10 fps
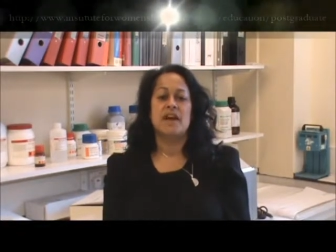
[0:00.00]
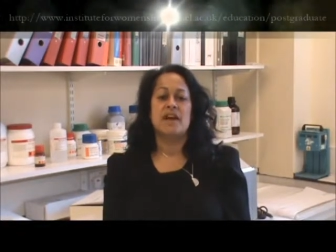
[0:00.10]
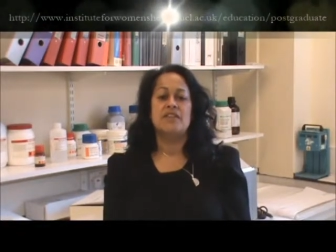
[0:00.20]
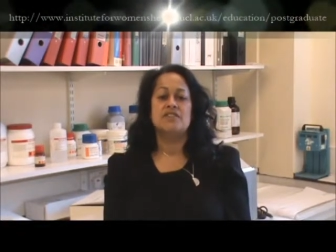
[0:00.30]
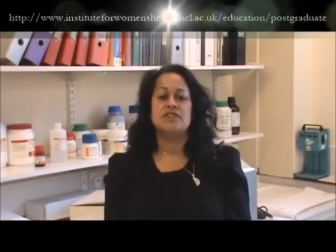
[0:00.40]

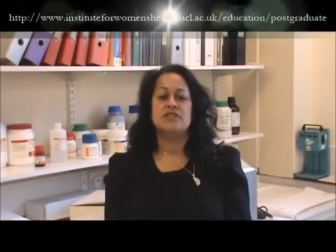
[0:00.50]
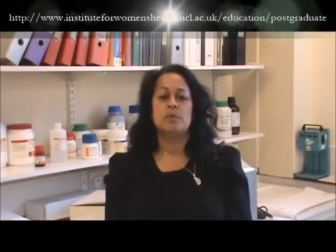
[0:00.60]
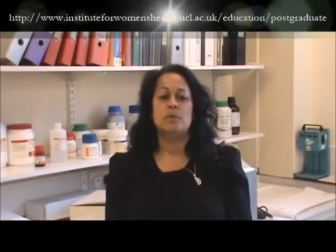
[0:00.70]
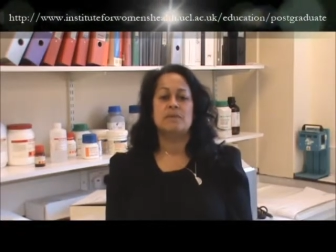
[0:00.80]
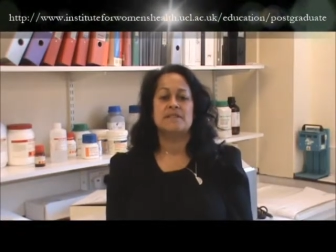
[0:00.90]
at the Institute
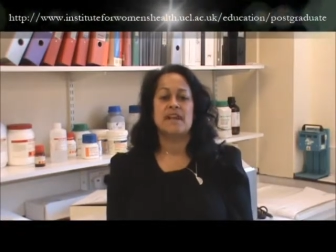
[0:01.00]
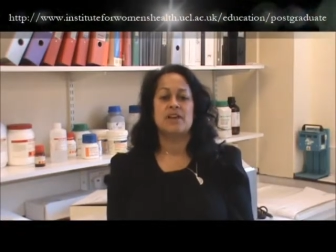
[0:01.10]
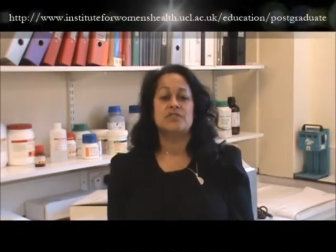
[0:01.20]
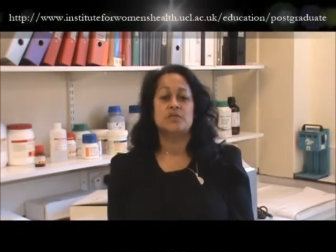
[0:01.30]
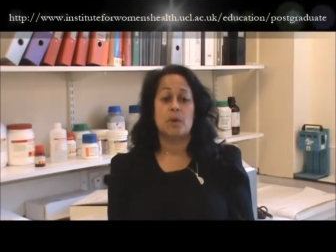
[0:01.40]
for Women's
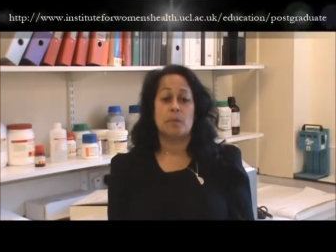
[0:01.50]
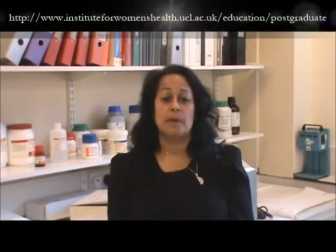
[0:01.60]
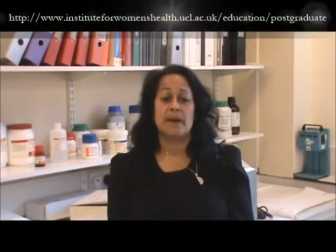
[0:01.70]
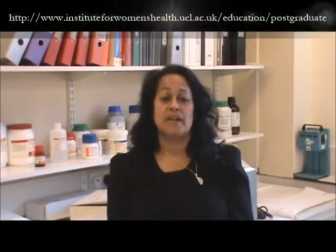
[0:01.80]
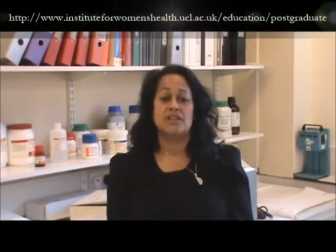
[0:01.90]
Health's
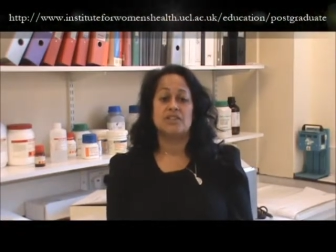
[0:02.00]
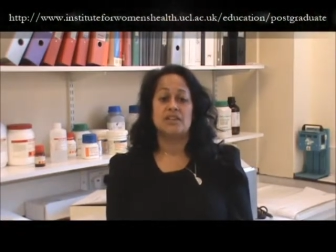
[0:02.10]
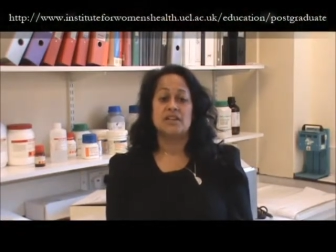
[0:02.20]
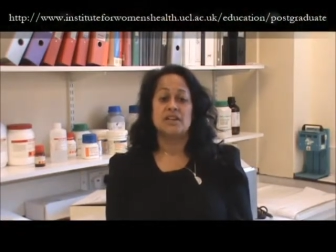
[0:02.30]
webpage.